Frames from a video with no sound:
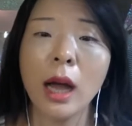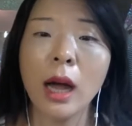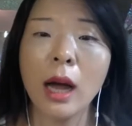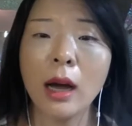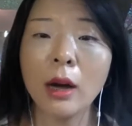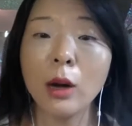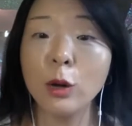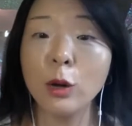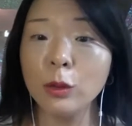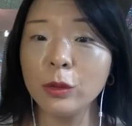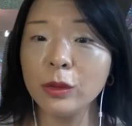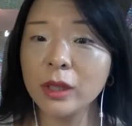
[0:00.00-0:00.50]

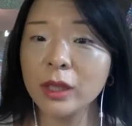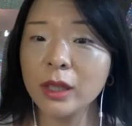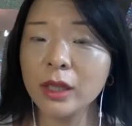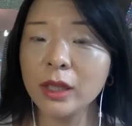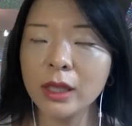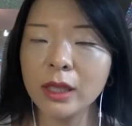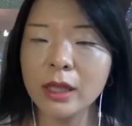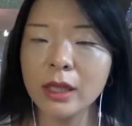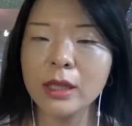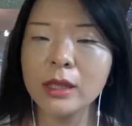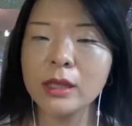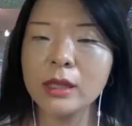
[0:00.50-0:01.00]
over the
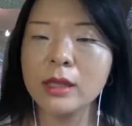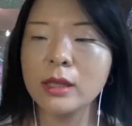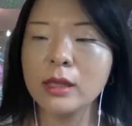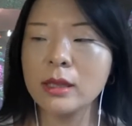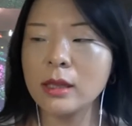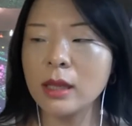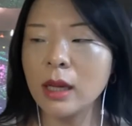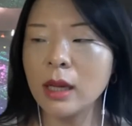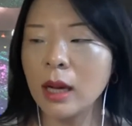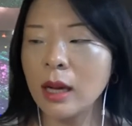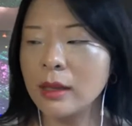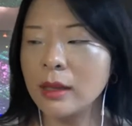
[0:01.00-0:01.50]

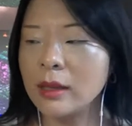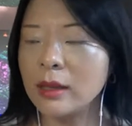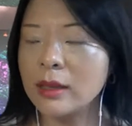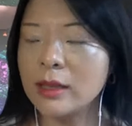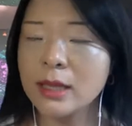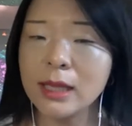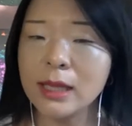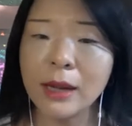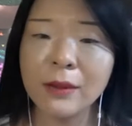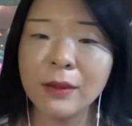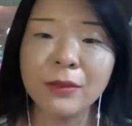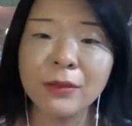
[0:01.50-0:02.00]
years, there's
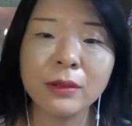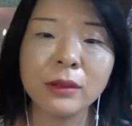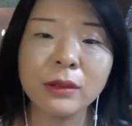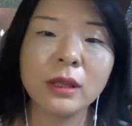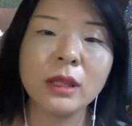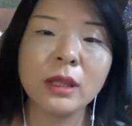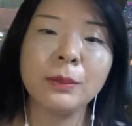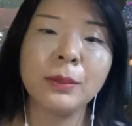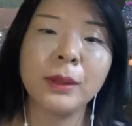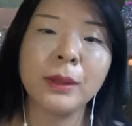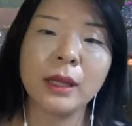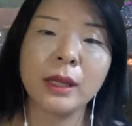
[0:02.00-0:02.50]

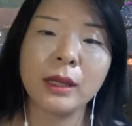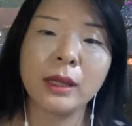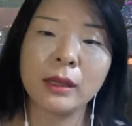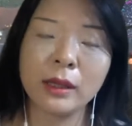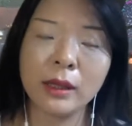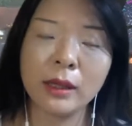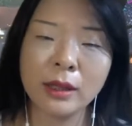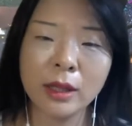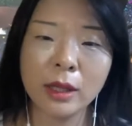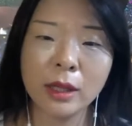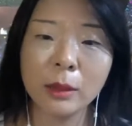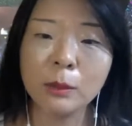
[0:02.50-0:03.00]
definitely been,
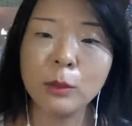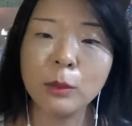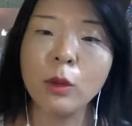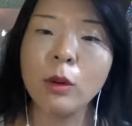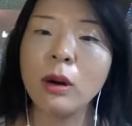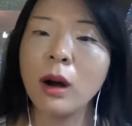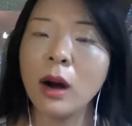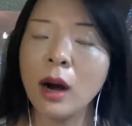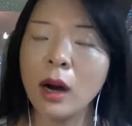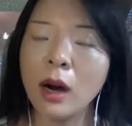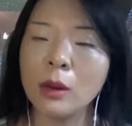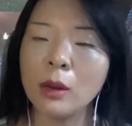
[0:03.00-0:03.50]
I think,
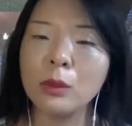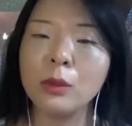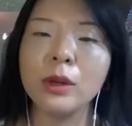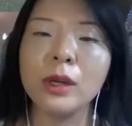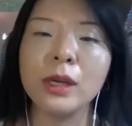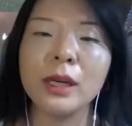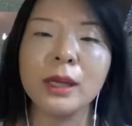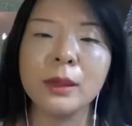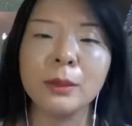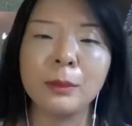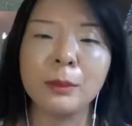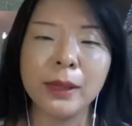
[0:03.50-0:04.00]
more
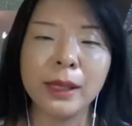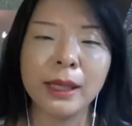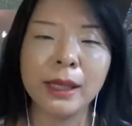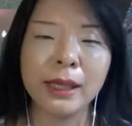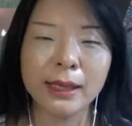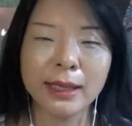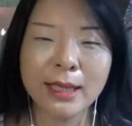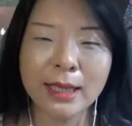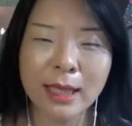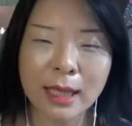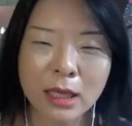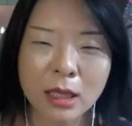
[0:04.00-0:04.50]
artwork being
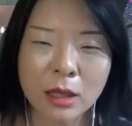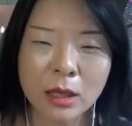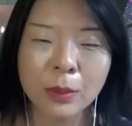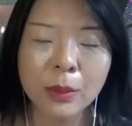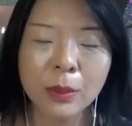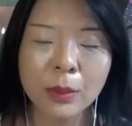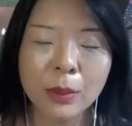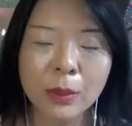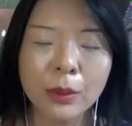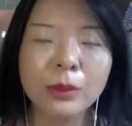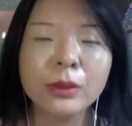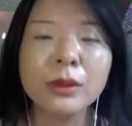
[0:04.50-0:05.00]

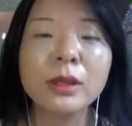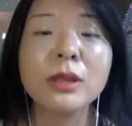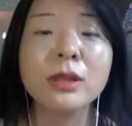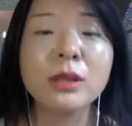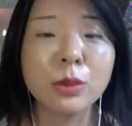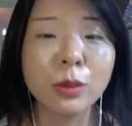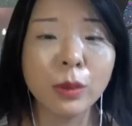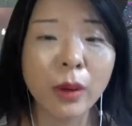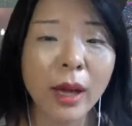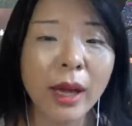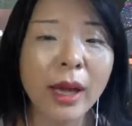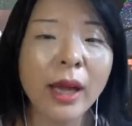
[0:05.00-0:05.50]
accessible this
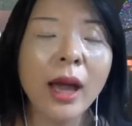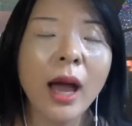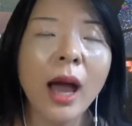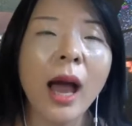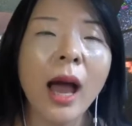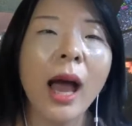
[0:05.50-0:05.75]
way,